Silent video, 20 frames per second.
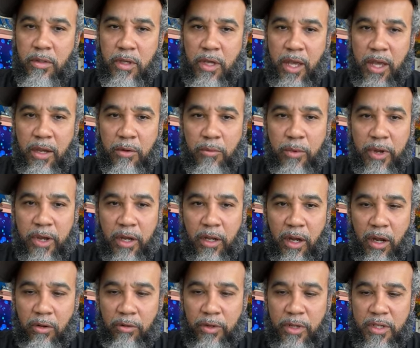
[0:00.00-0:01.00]
It will
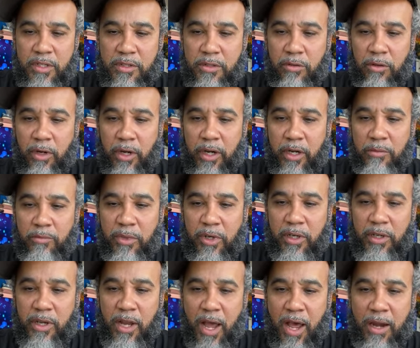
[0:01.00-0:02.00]
on this screen,
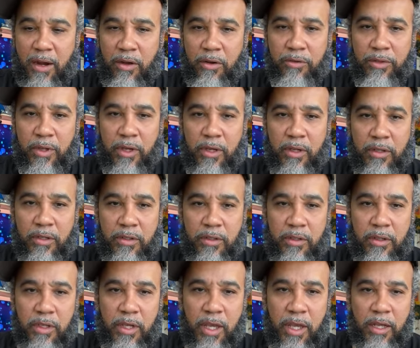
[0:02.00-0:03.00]
but not on the...
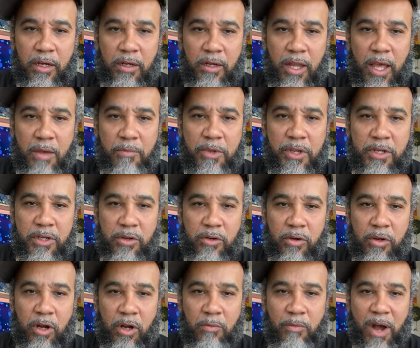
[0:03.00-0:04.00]
It'll let me
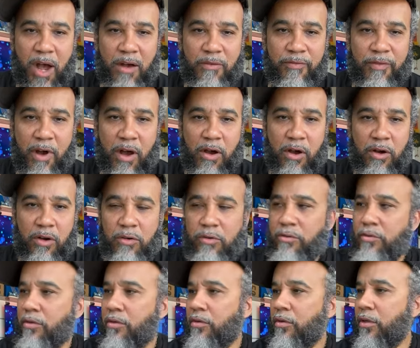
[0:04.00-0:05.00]
do it on my
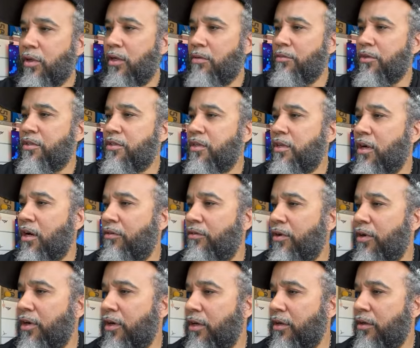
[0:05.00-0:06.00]
phone. Let me see
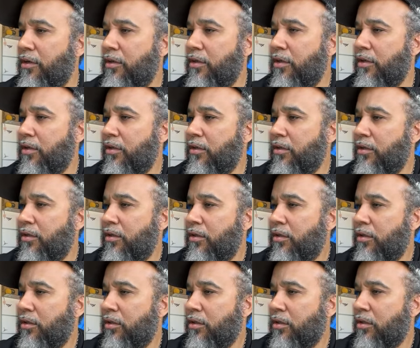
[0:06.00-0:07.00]
over here.
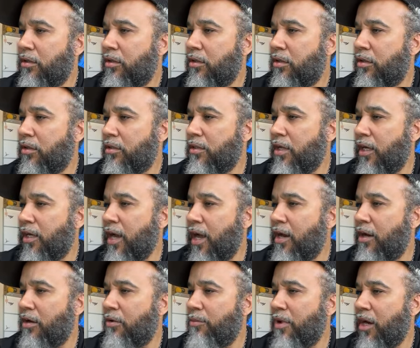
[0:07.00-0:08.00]
Because I
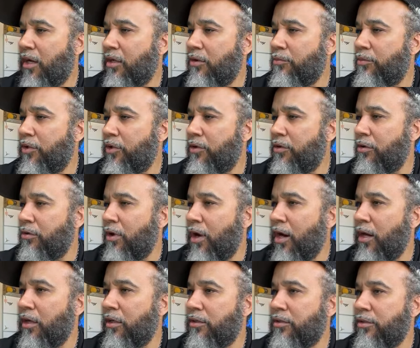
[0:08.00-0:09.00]
got on my computer
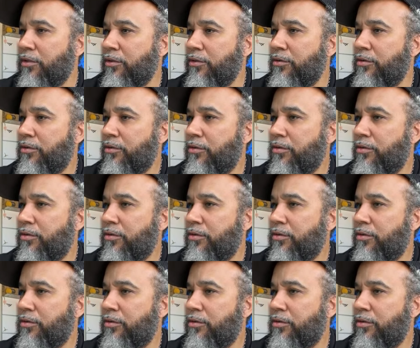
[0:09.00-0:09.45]
right here, too.